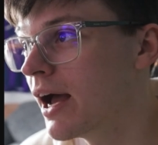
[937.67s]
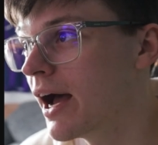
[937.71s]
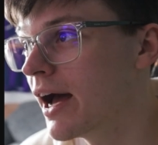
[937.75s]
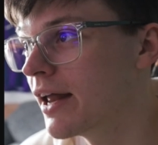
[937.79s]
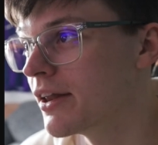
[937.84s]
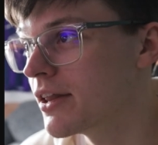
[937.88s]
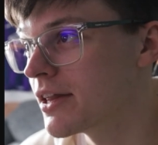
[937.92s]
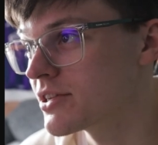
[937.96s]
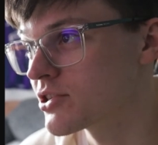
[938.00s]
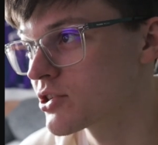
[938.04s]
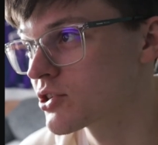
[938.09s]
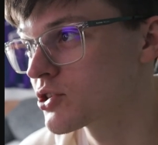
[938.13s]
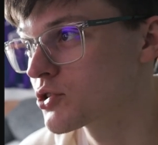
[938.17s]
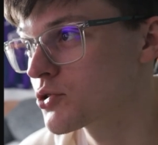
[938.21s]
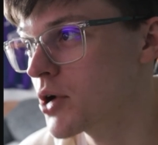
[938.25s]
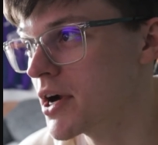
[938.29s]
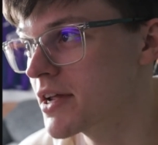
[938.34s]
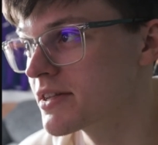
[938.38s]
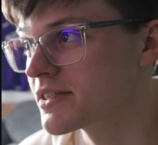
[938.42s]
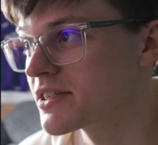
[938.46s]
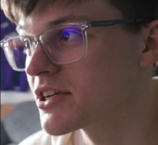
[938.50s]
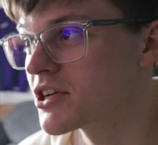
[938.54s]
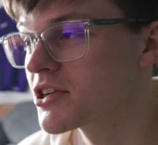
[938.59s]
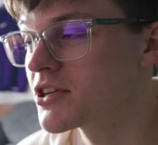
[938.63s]
and then just
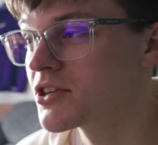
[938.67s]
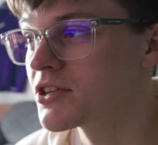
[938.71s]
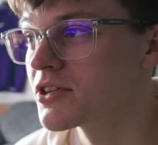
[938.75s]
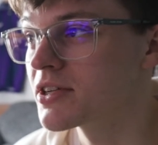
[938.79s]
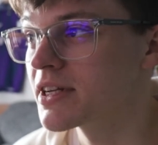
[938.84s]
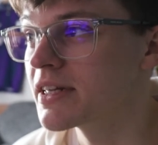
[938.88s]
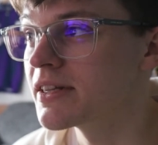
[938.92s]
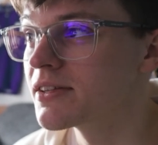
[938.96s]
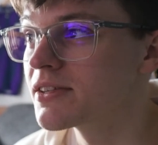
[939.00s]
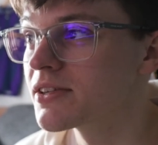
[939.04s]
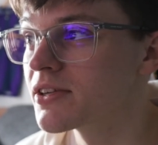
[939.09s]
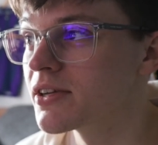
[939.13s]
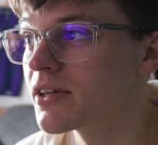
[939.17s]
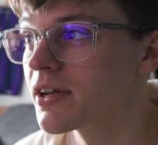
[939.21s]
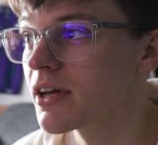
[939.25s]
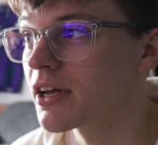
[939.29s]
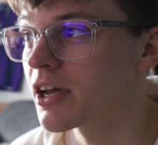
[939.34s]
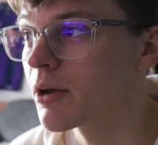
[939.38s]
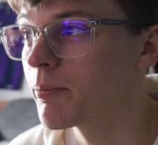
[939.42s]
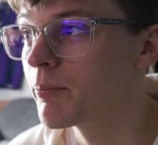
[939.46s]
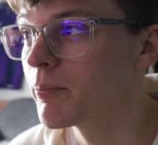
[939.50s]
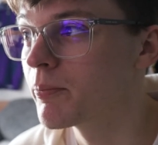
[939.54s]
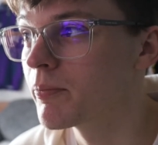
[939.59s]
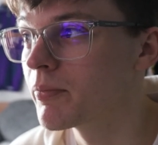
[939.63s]
transitioned into
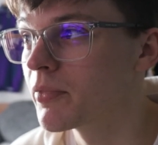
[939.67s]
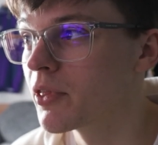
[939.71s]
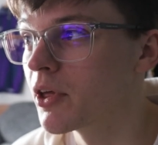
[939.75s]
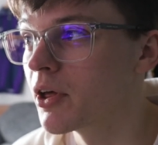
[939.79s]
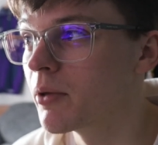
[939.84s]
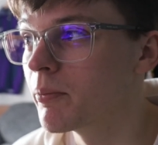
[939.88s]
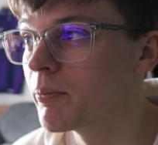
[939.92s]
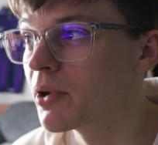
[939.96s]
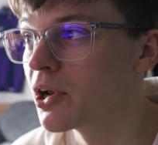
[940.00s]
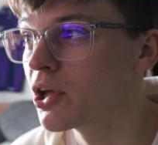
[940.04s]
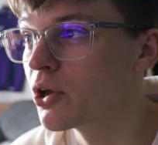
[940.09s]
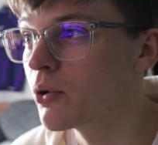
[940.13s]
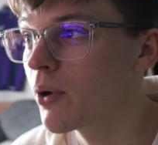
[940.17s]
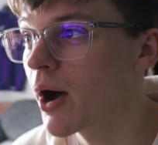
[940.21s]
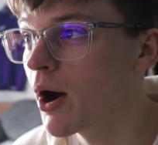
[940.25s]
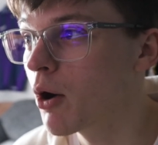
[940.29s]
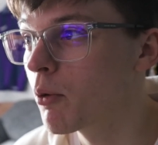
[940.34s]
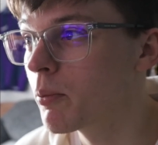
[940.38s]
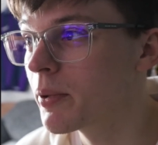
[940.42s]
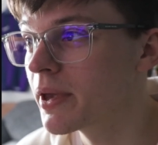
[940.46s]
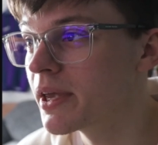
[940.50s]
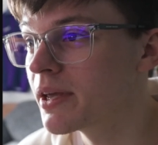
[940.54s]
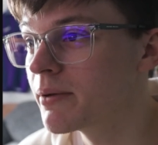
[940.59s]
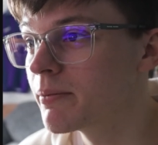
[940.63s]
like the blue
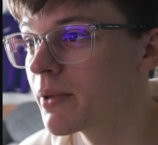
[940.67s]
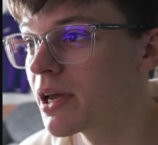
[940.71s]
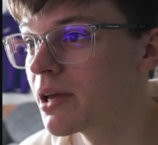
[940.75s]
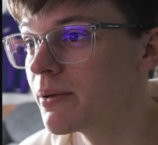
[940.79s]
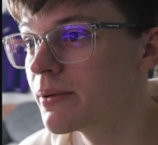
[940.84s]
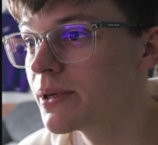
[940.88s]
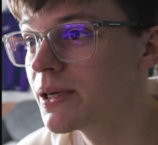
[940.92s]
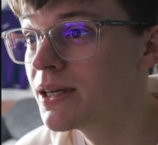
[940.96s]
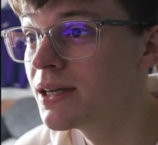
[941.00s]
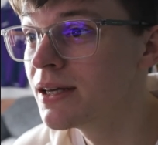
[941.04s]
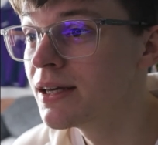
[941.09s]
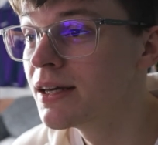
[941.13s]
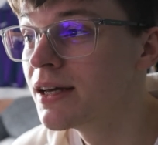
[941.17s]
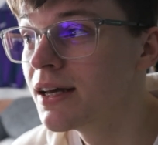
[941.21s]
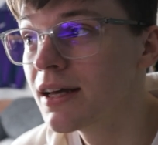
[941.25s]
Alpine maybe.